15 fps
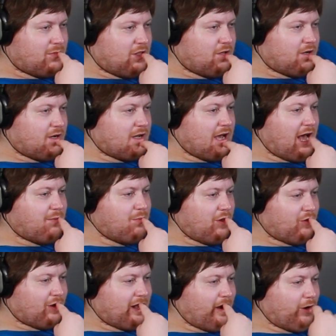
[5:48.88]
the
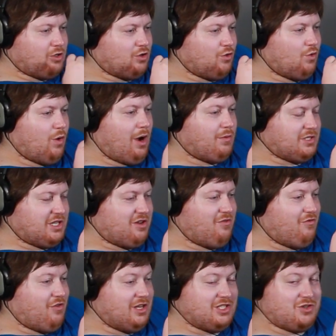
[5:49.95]
godmother character, who I was
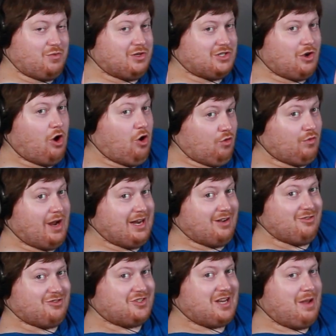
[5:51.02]
convinced was already
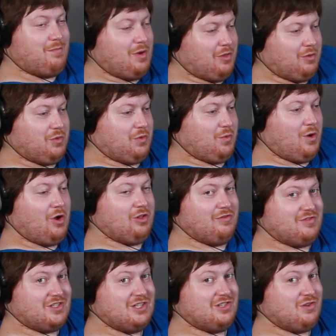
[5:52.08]
her stepmother through all
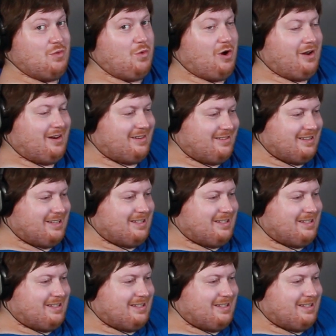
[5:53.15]
of season 1.